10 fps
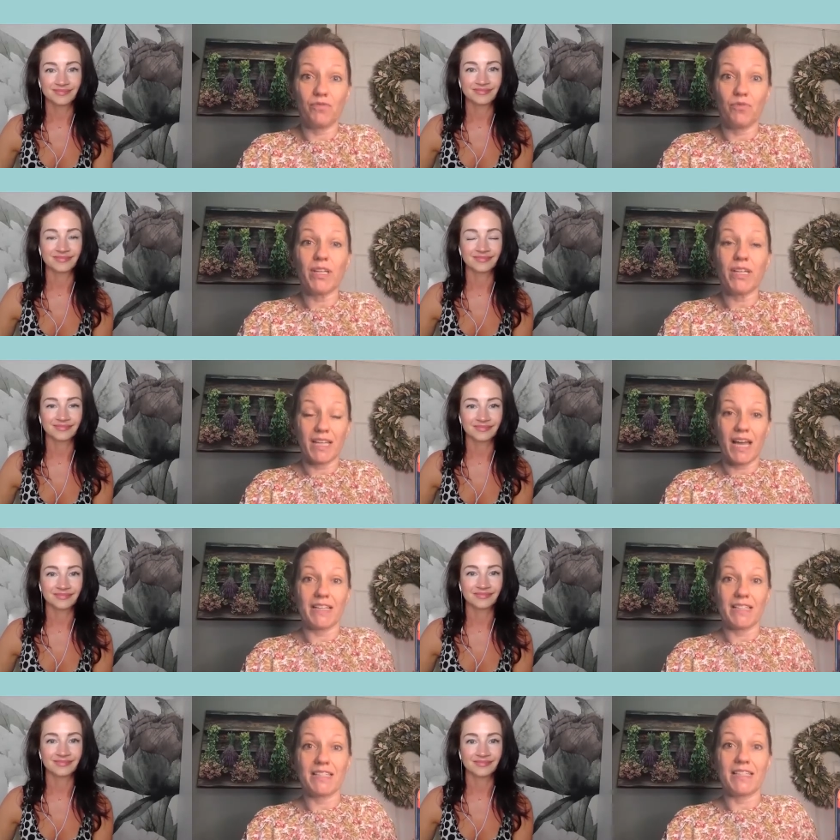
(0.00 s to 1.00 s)

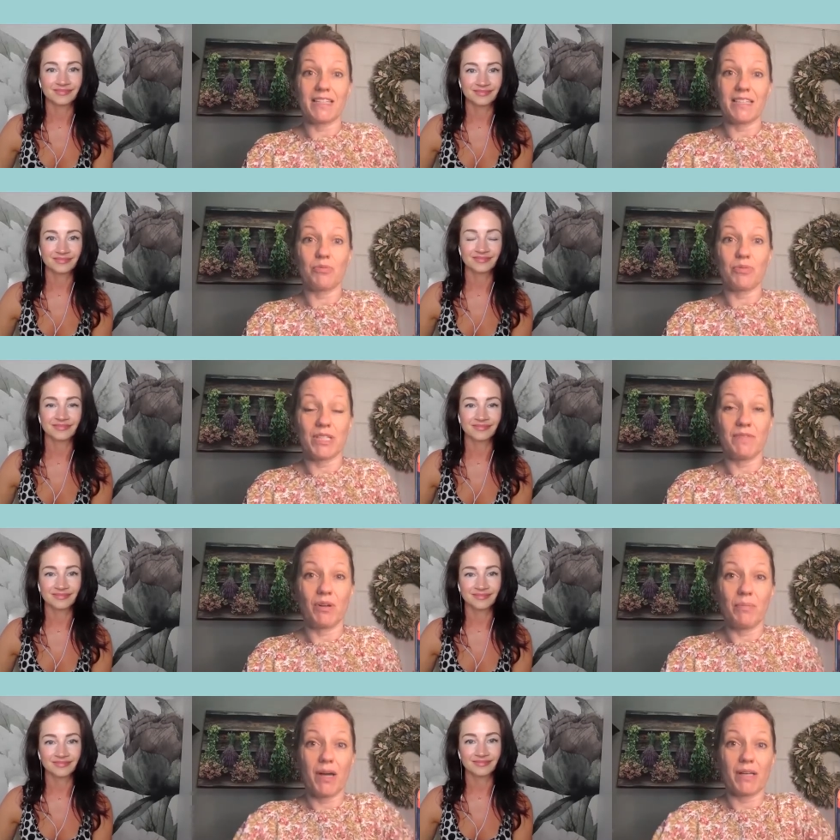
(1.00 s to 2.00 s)
Speaker 1: realized that this was even
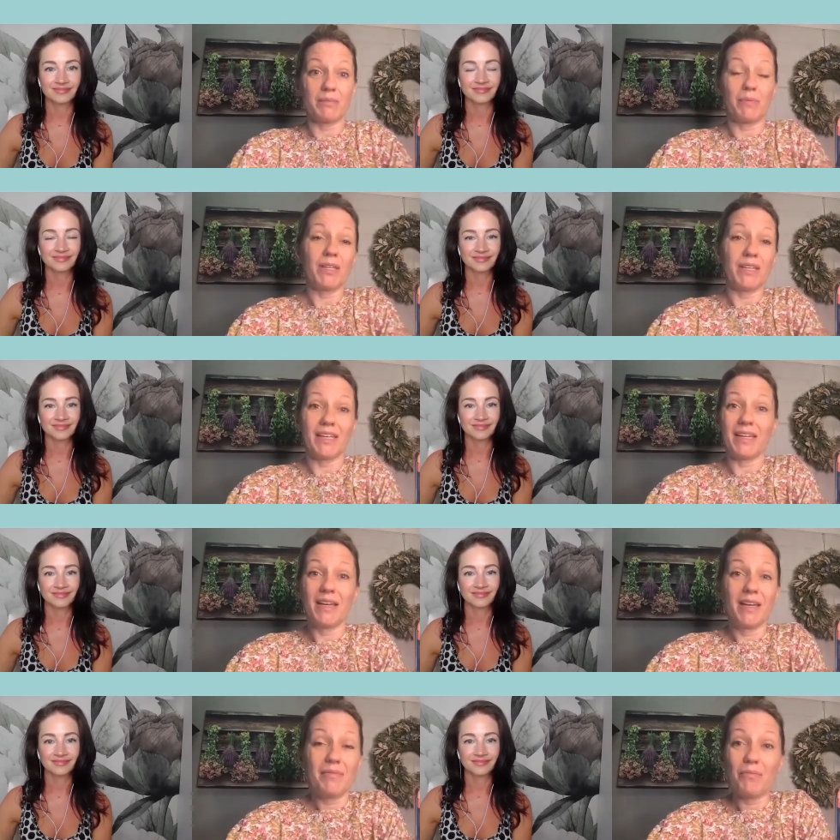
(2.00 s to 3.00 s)
a possibility,
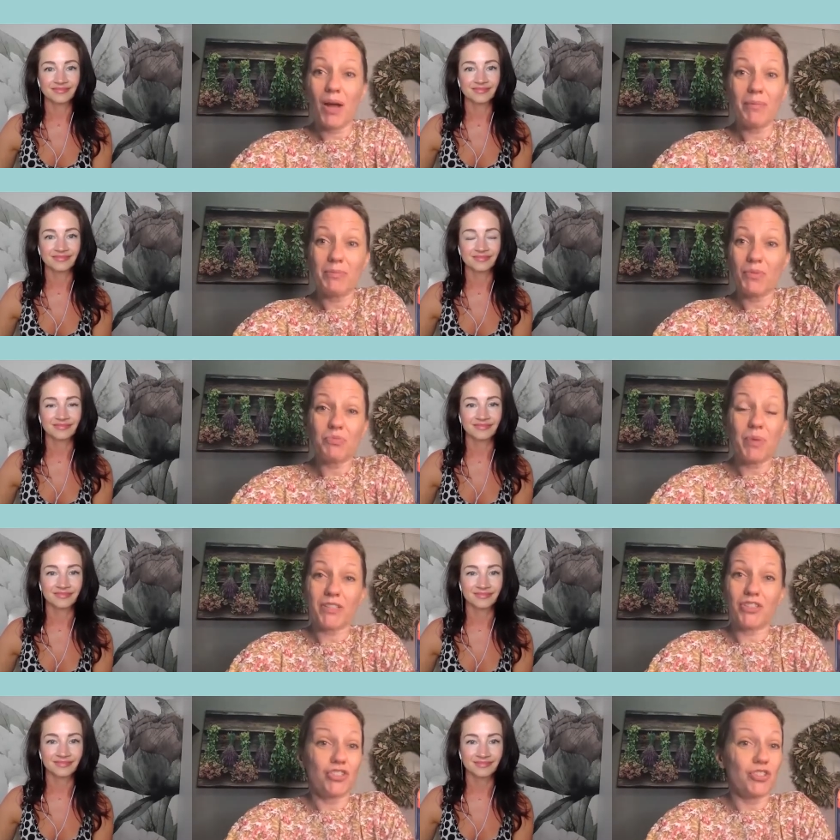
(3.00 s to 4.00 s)
probably most
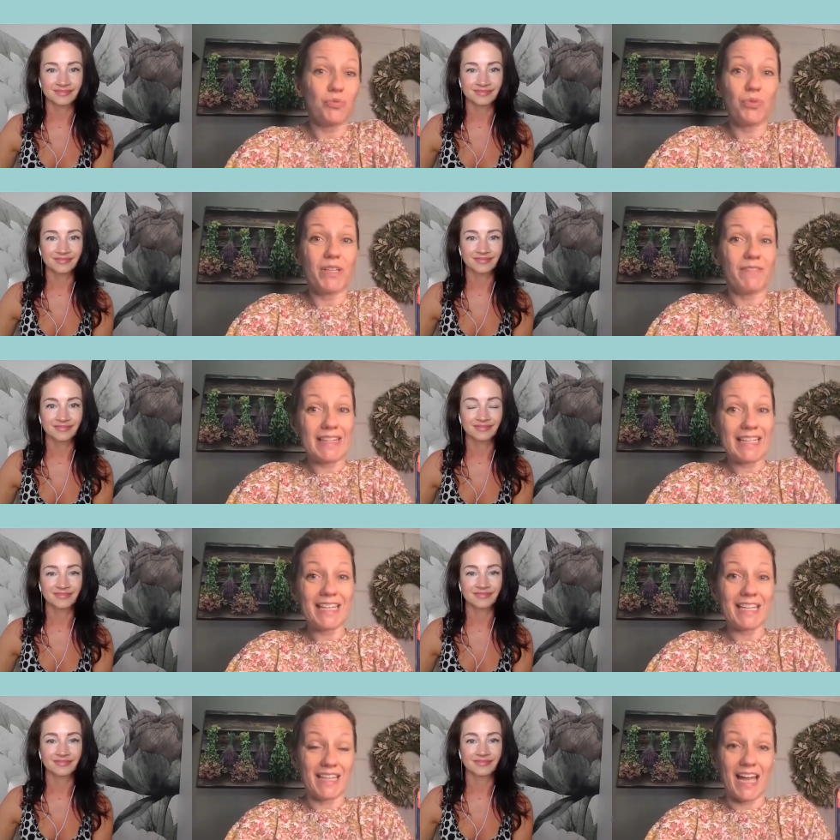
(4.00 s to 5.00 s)
practitioners weren't even
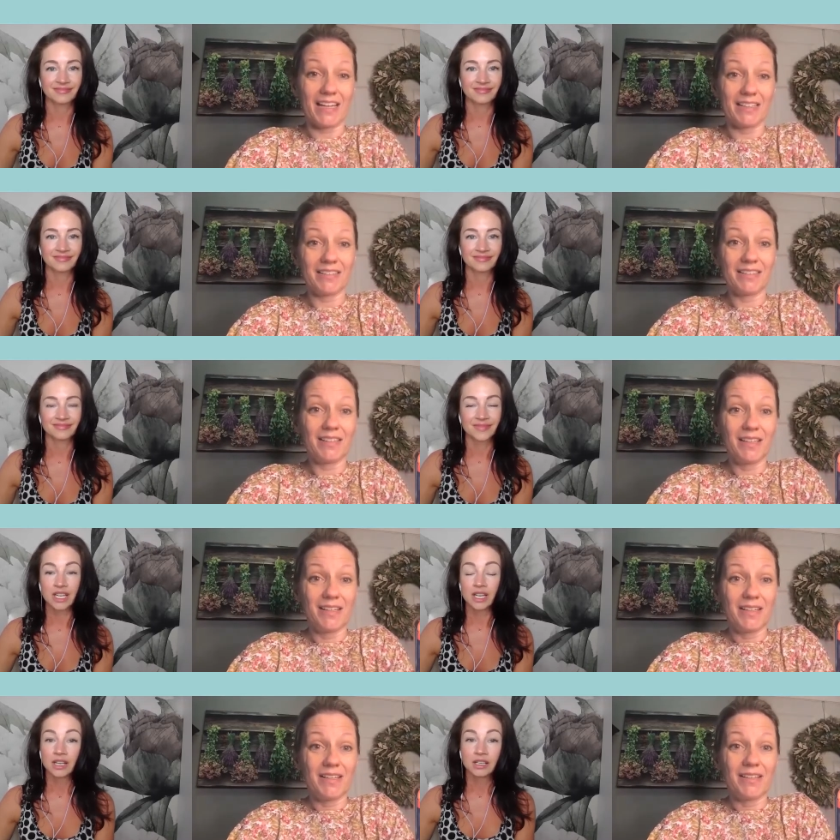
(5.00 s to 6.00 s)
thinking that.
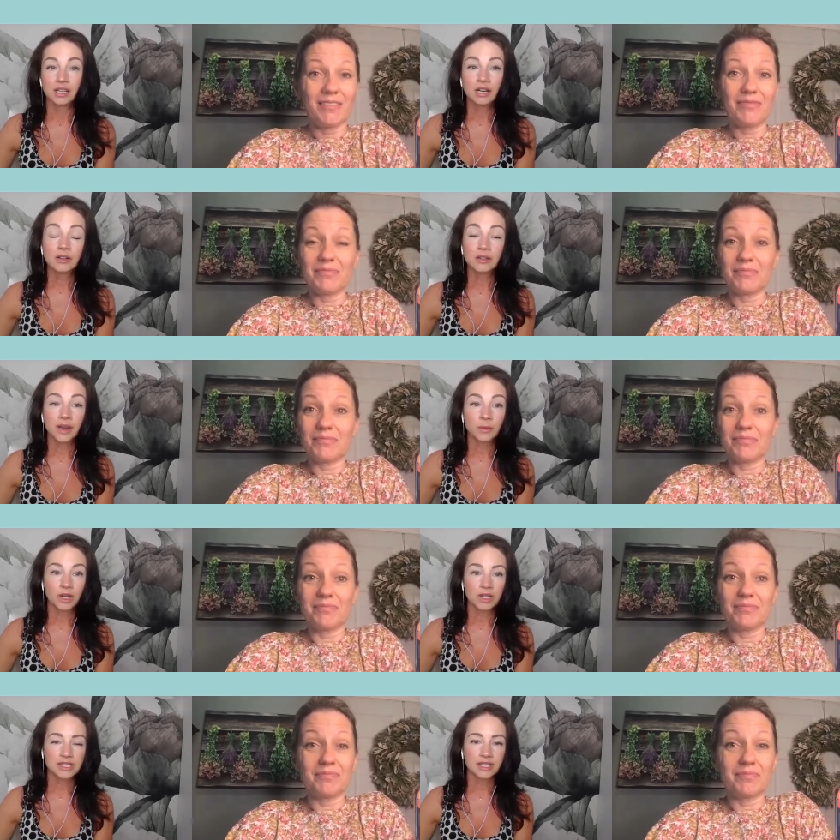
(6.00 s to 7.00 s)
Speaker 2: No, they
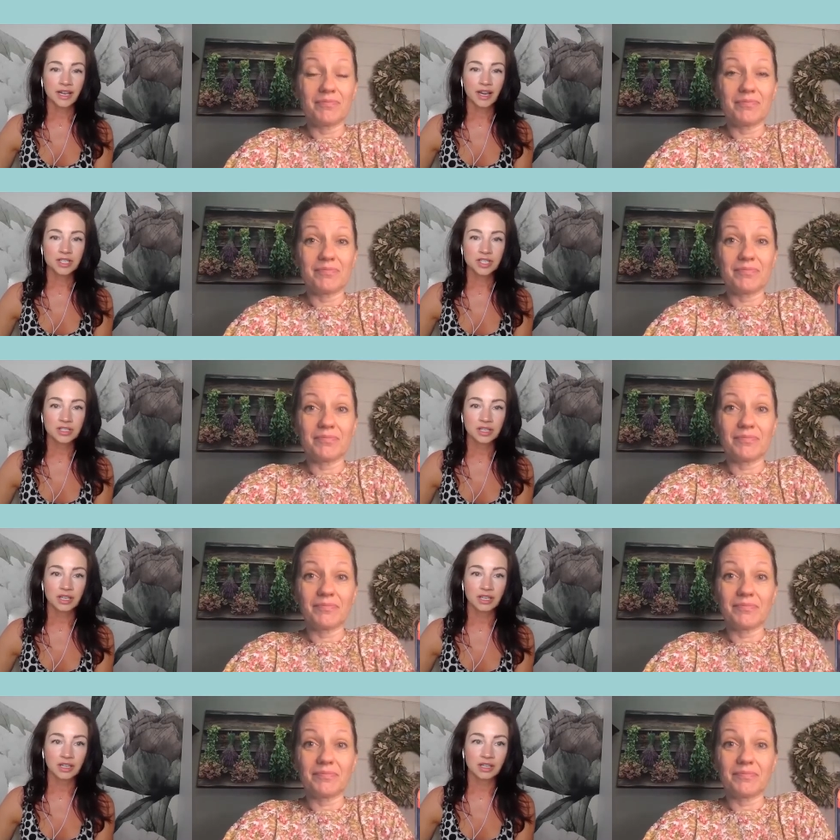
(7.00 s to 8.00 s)
weren't. And I
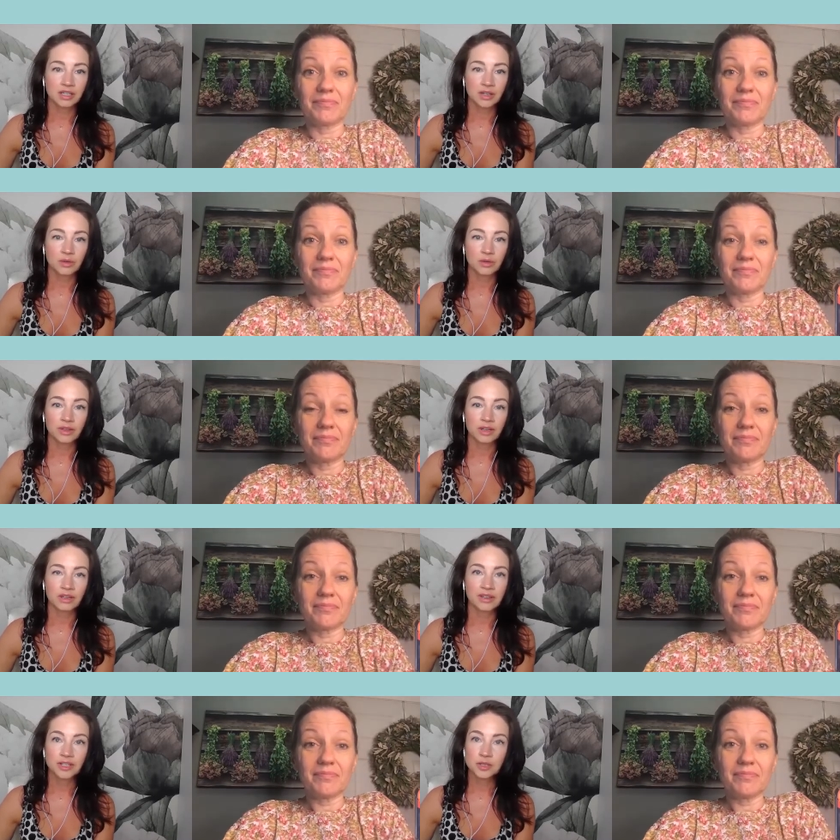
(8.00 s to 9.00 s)
actually, you know, the
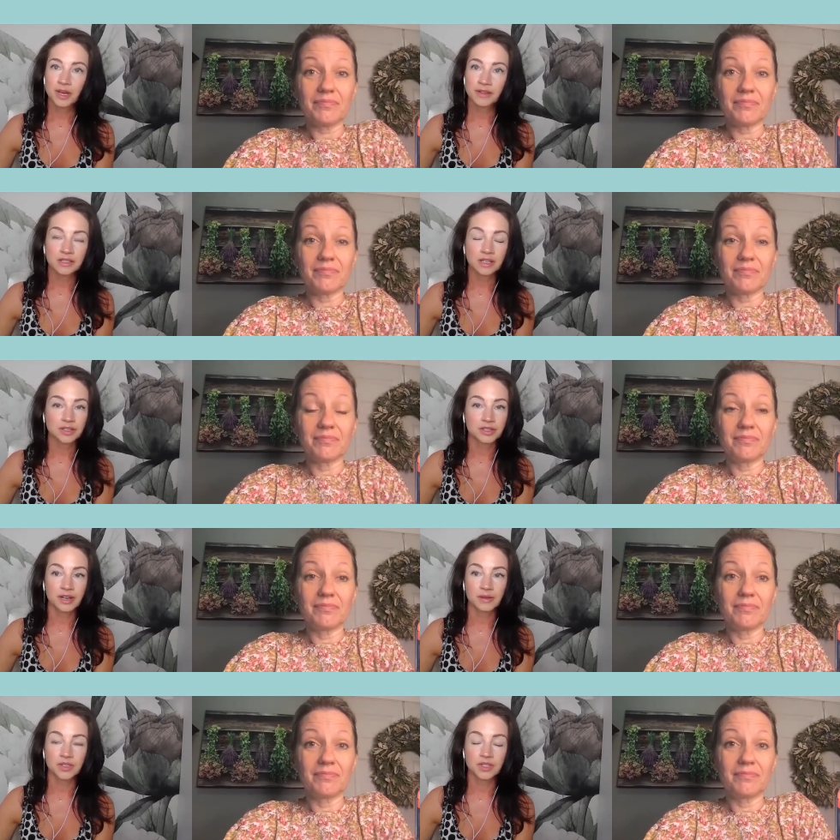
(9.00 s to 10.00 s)
naturopathic doctor that
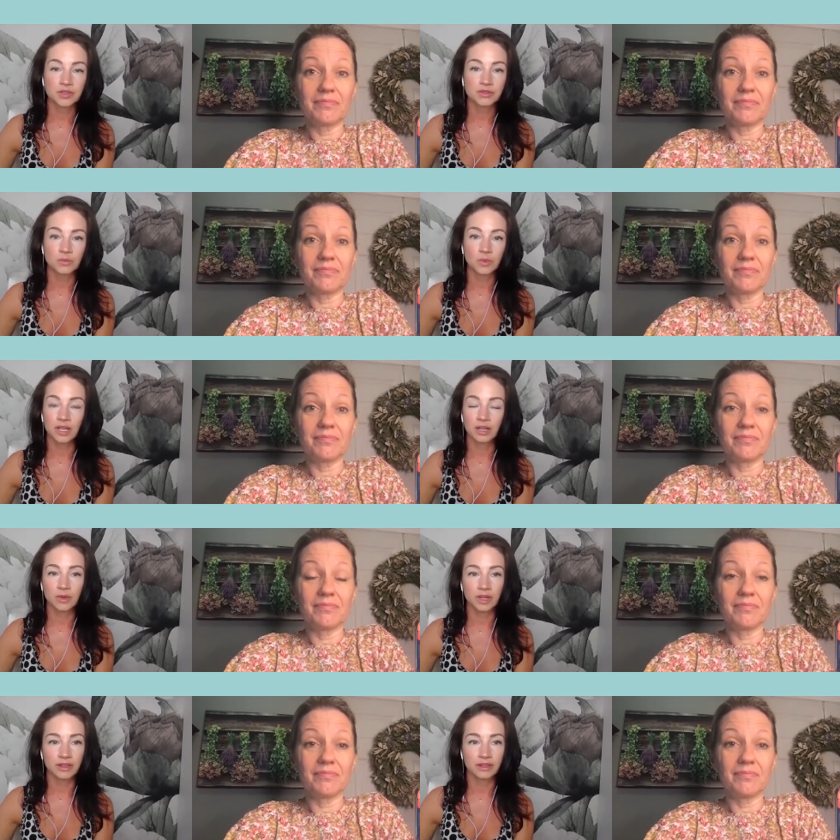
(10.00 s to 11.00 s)
I was working
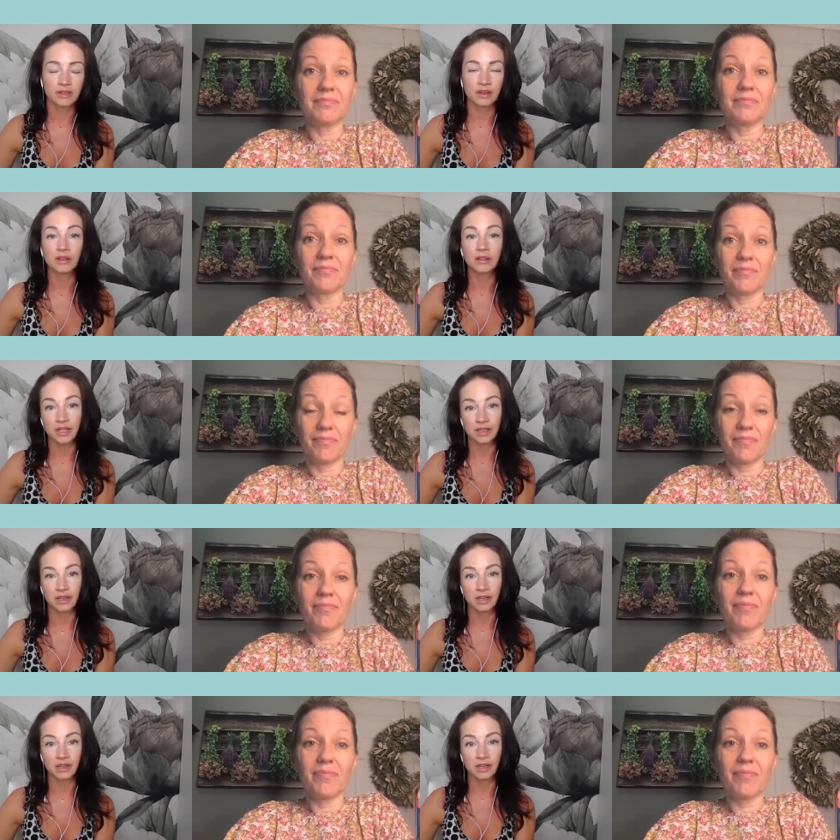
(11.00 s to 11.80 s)
with earlier on